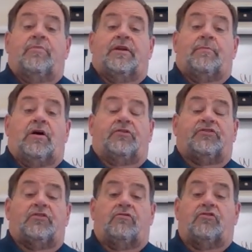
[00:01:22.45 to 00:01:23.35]
But I'm
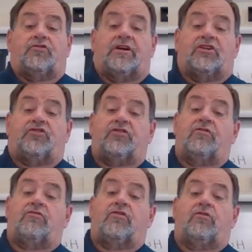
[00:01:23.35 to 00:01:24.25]
also going to try to
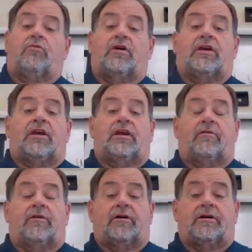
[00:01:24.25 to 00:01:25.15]
show you
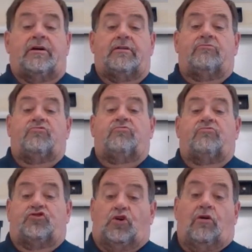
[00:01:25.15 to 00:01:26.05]
a
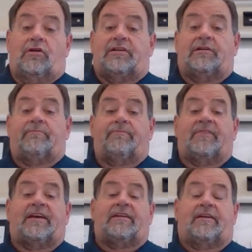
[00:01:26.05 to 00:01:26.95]
chart
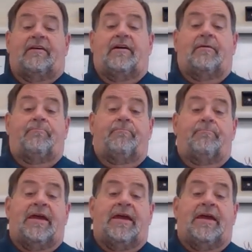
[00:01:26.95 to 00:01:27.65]
that